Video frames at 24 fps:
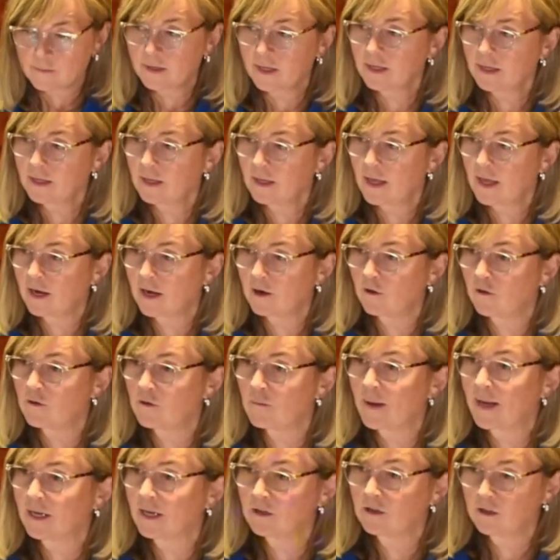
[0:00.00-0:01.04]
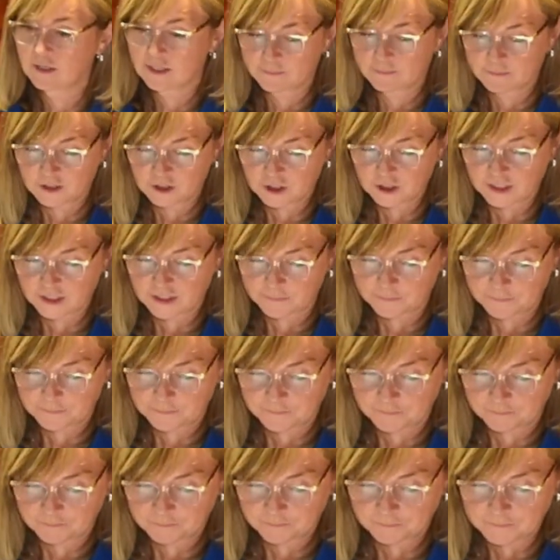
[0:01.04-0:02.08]
and all the medical imaging.
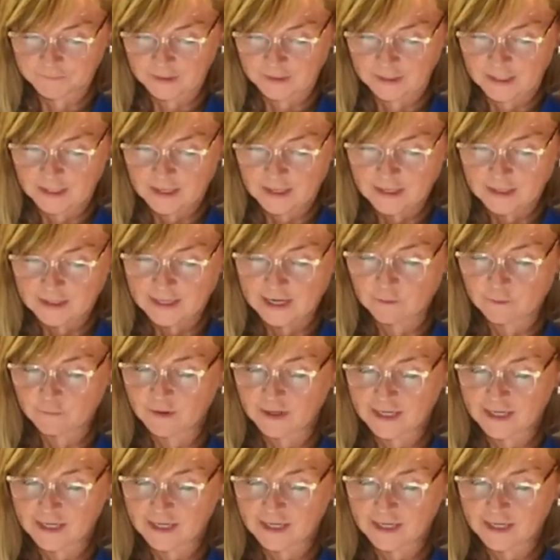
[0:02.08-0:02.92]
Now we're at an